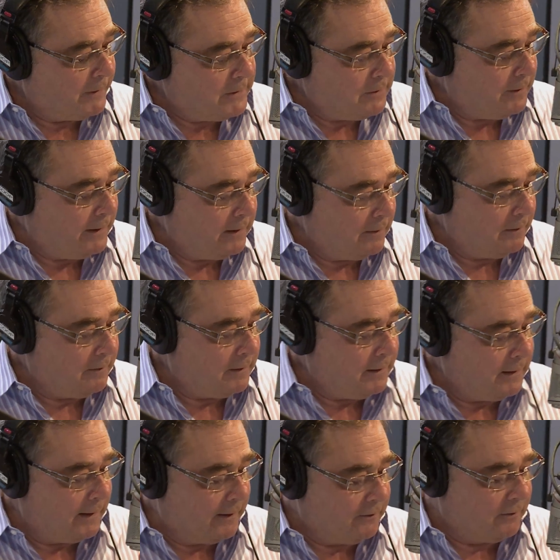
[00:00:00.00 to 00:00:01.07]
you hear
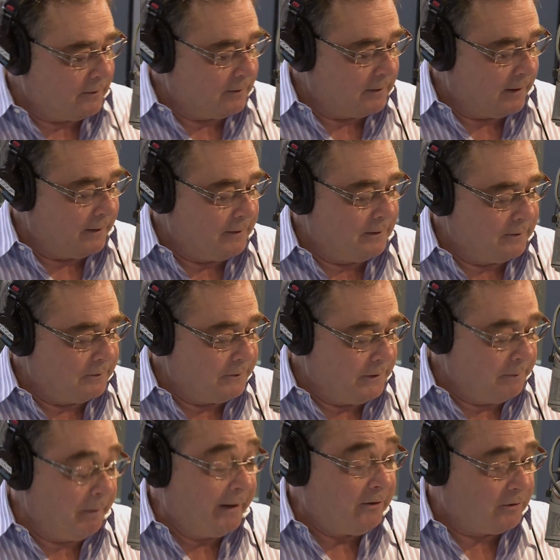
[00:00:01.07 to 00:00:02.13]
the answer, you
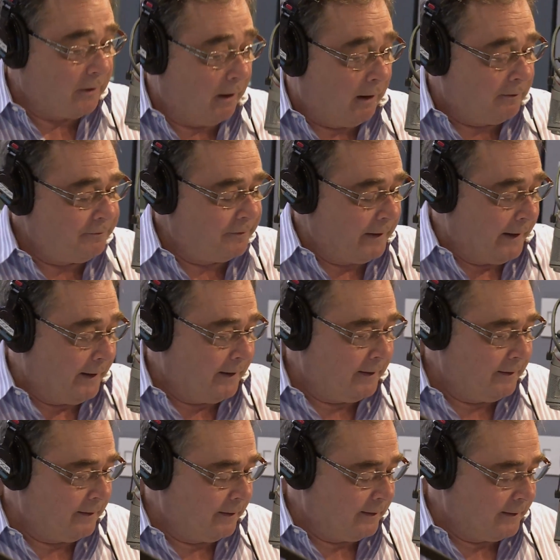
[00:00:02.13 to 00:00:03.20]
may scoff
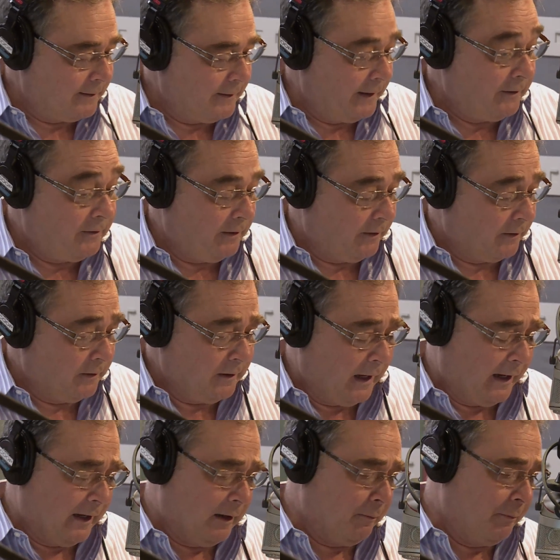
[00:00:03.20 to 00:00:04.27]
and titter,
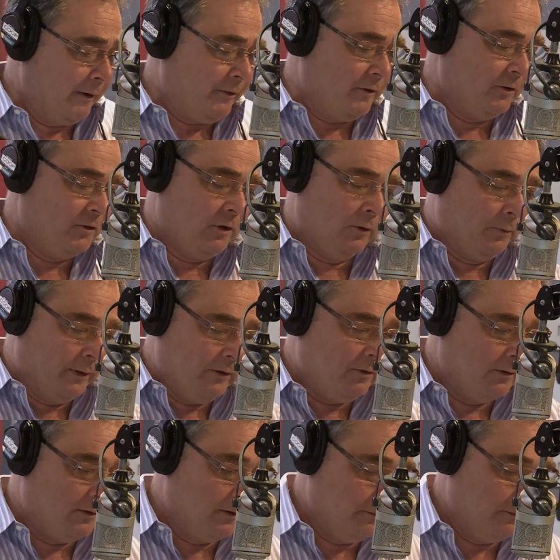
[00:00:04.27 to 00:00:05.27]
but there's no reason to,